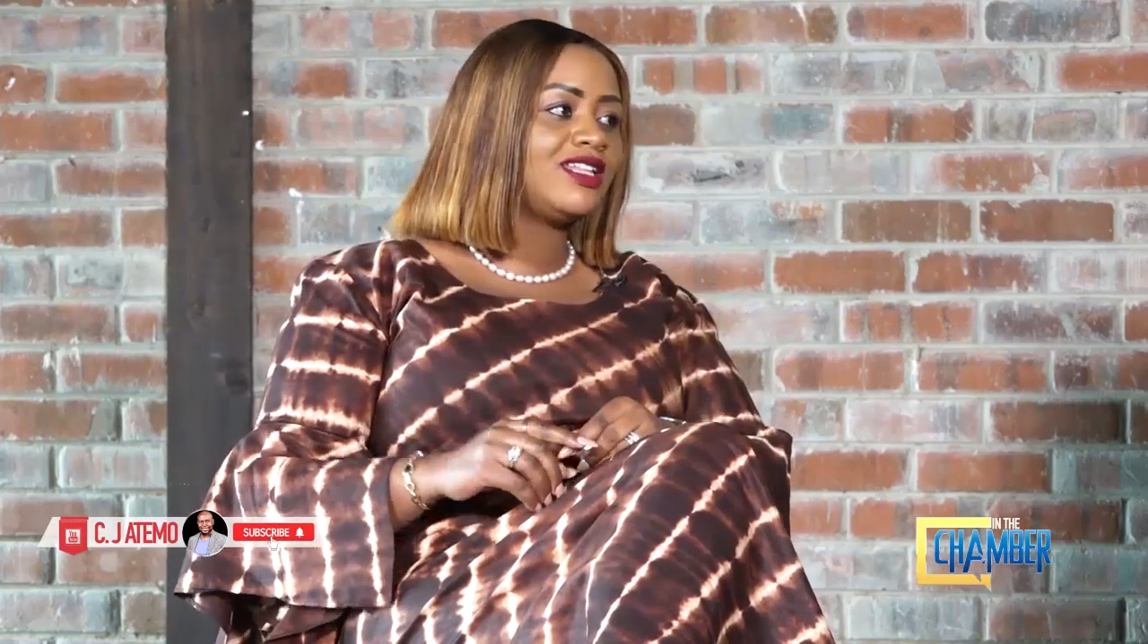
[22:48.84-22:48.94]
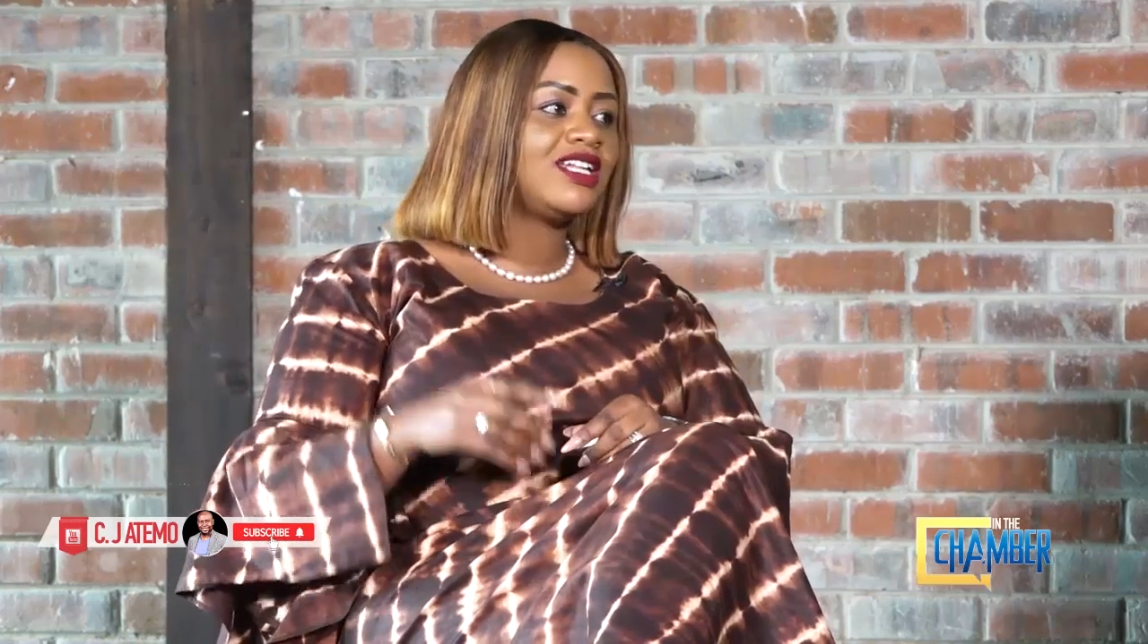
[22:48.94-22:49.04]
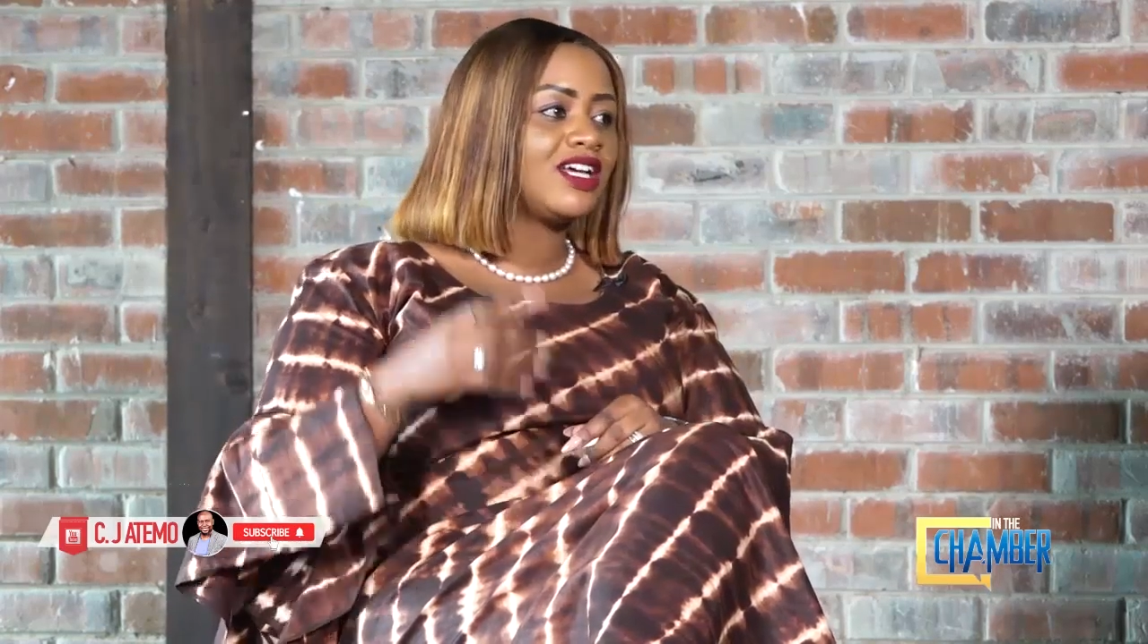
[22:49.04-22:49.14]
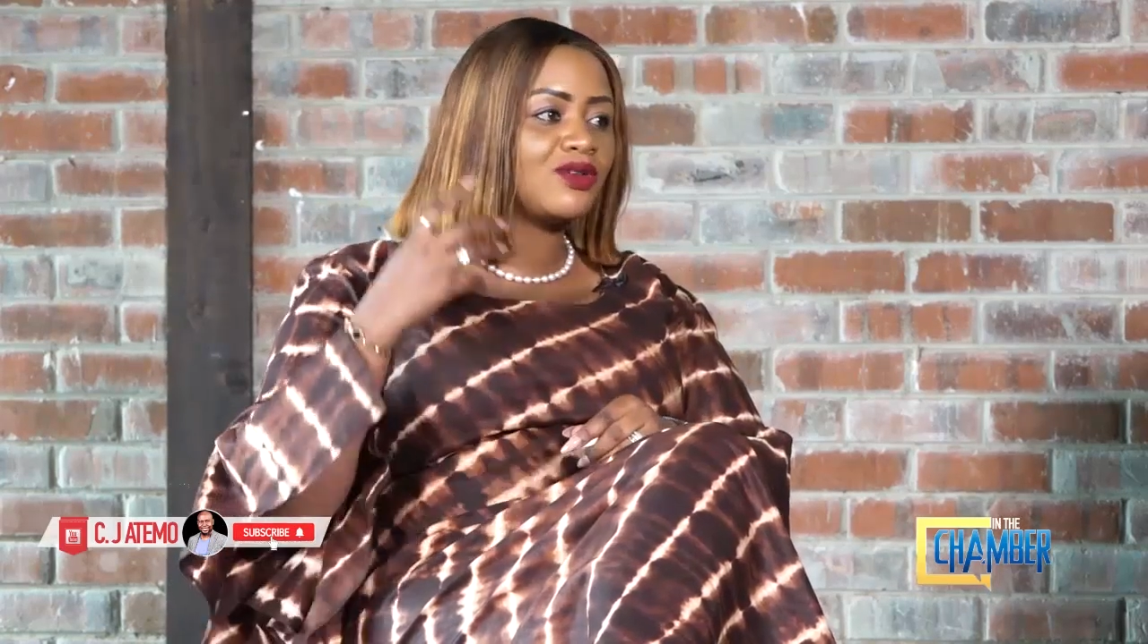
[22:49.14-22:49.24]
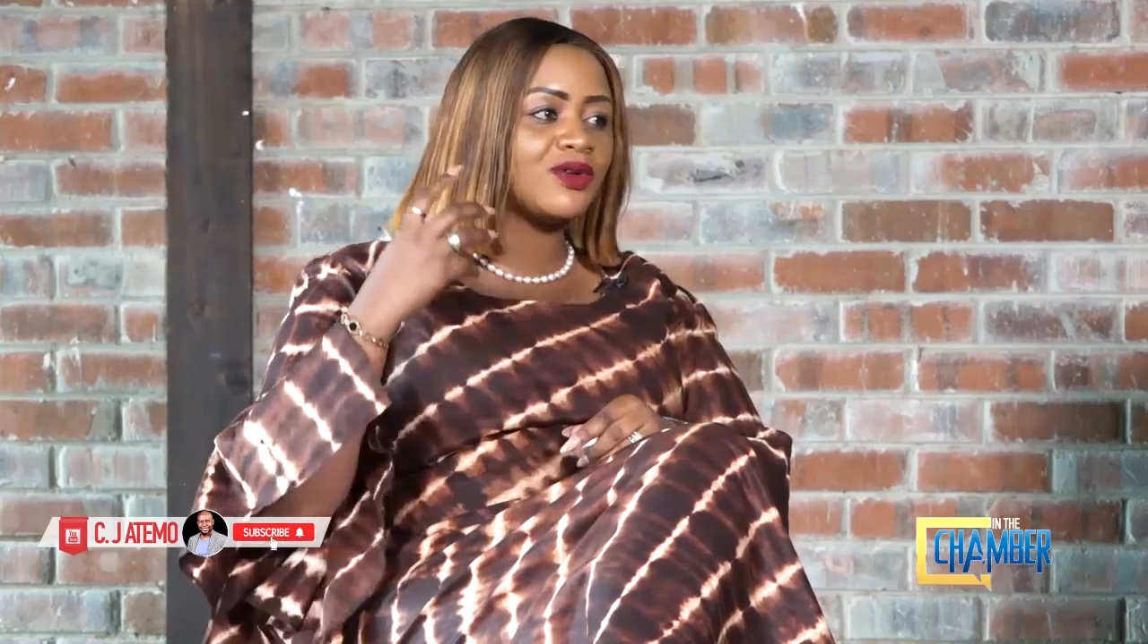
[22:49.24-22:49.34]
And
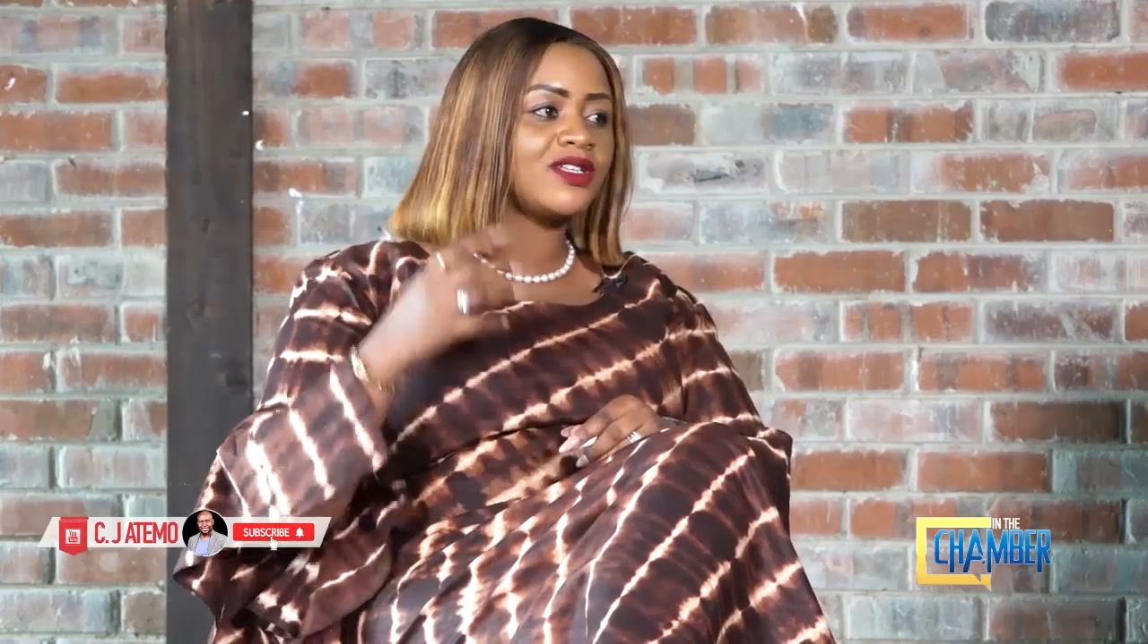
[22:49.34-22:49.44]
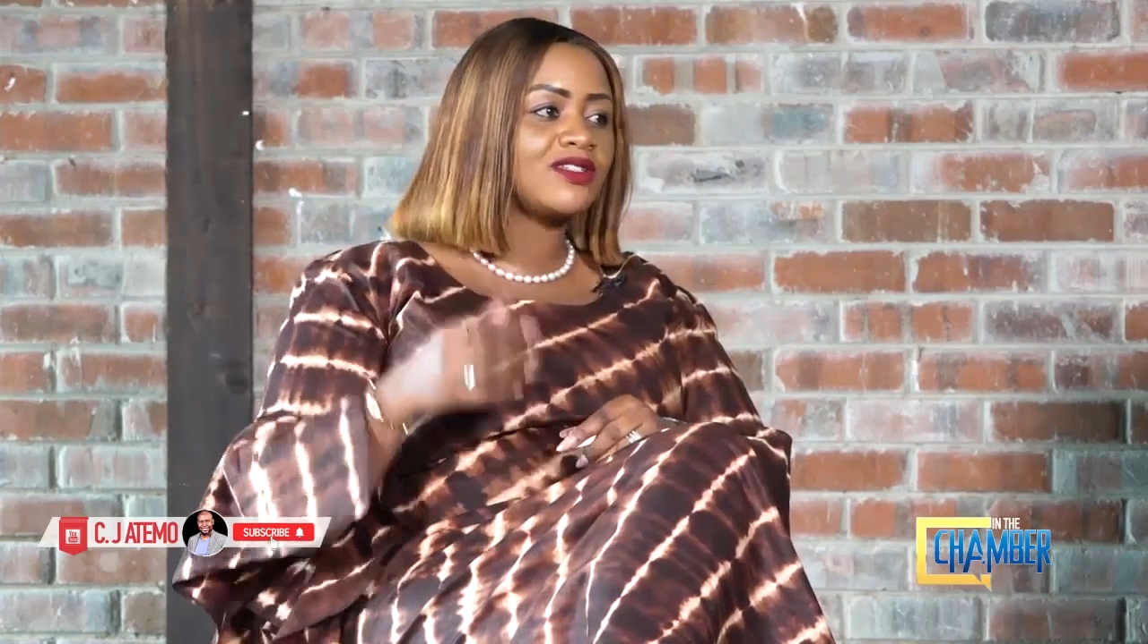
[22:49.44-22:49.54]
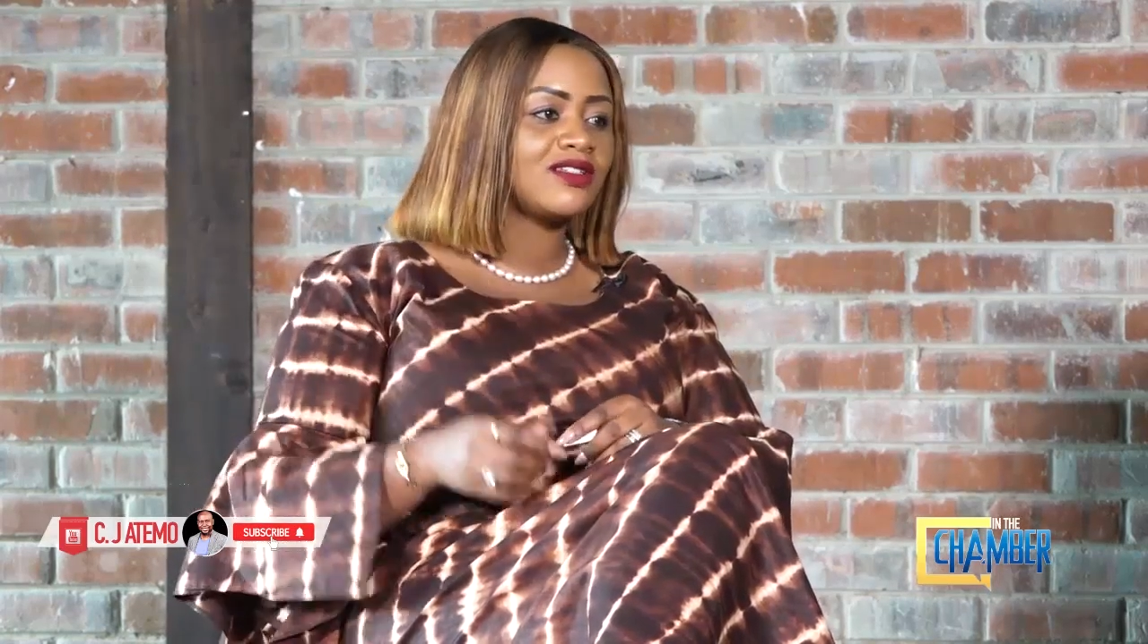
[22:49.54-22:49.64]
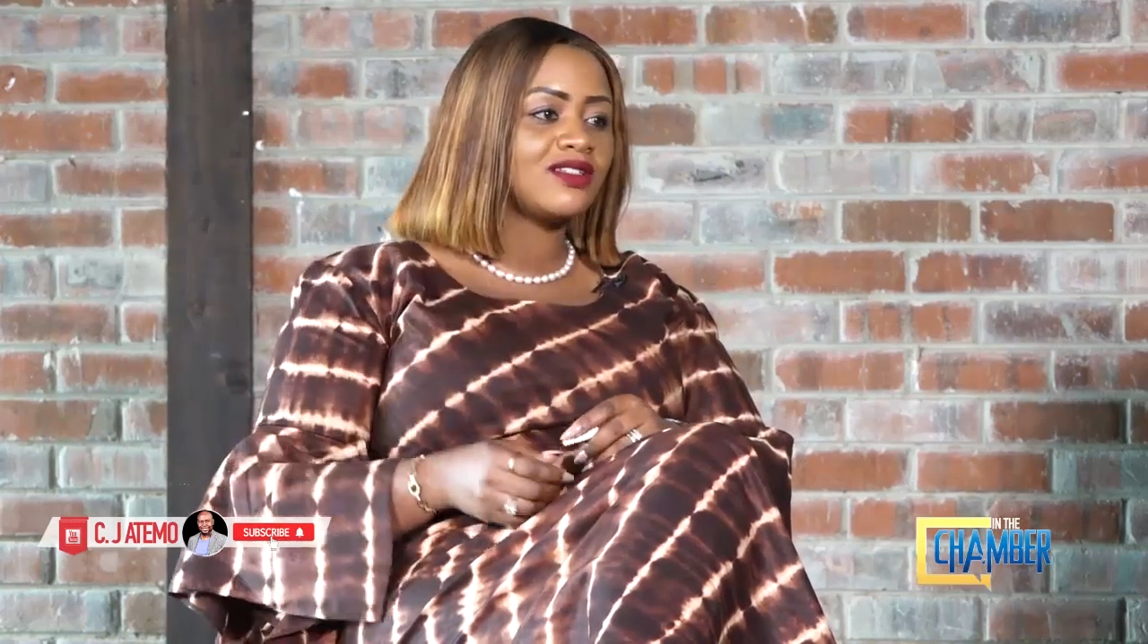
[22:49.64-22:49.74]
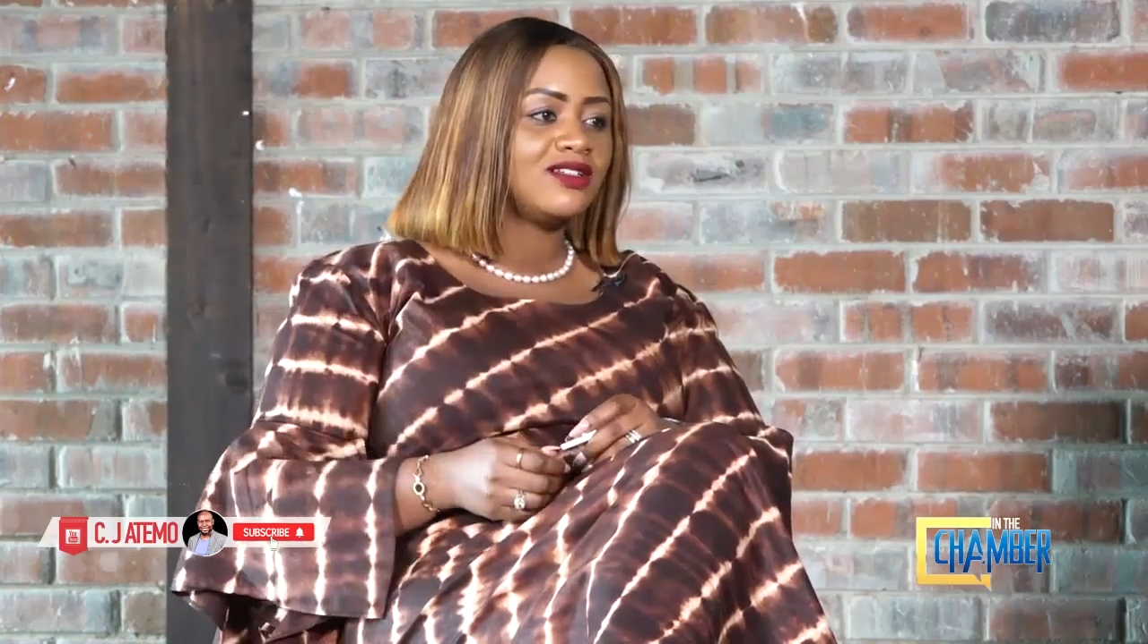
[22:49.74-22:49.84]
then the
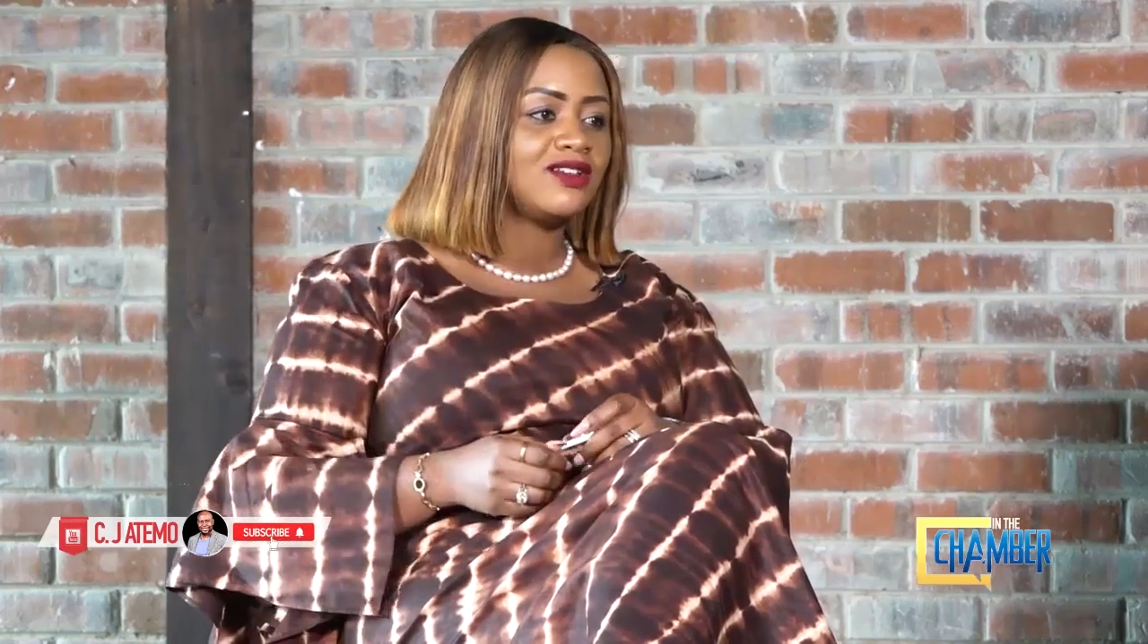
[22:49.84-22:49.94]
grace,